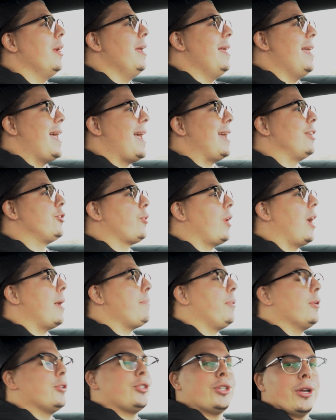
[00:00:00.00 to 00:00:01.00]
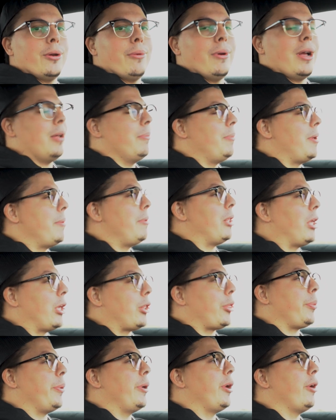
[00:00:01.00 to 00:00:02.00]
and try pushing around maybe like
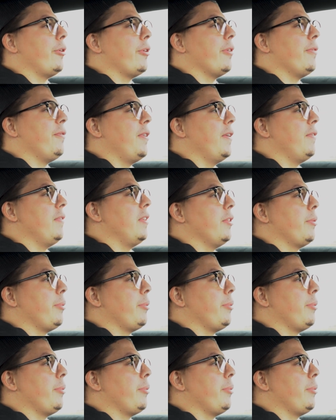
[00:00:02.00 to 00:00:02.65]
350,